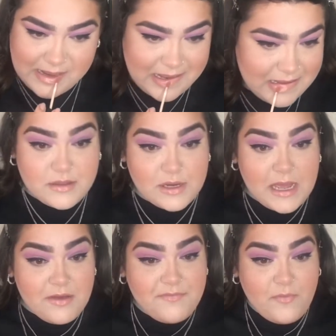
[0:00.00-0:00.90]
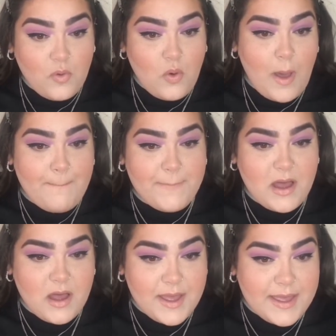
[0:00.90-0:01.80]
So now for
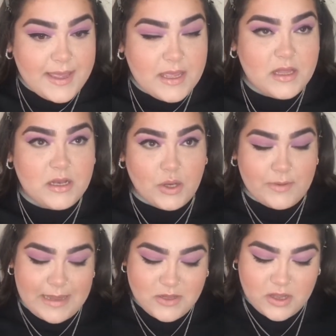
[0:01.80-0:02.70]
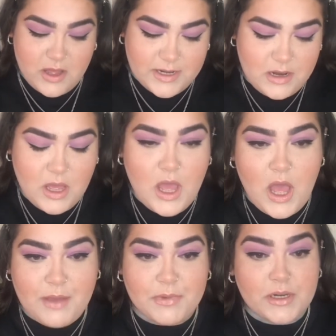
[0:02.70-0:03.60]
my lower lash line,
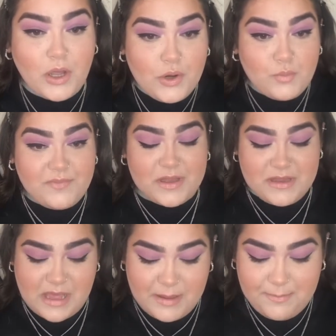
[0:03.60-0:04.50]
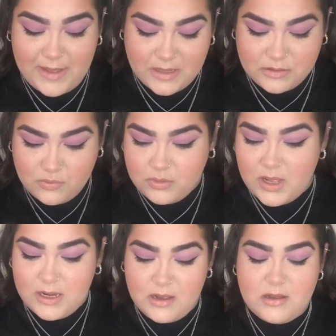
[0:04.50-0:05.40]
I'm going to go in with the same pastel
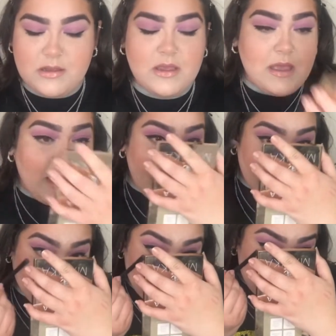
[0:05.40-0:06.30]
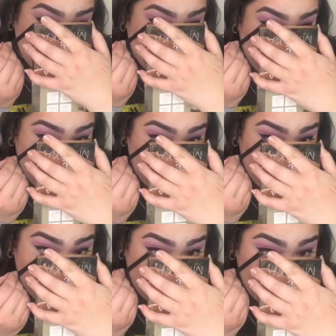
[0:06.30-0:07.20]
colour and just
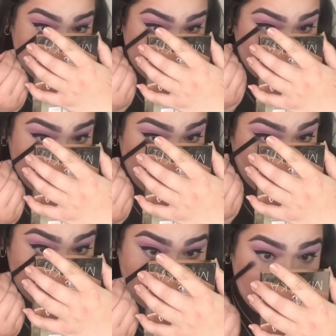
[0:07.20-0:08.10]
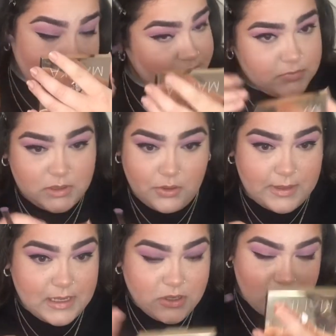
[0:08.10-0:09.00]
put this on my lower
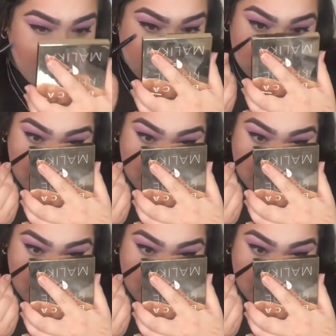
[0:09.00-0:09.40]
lash line.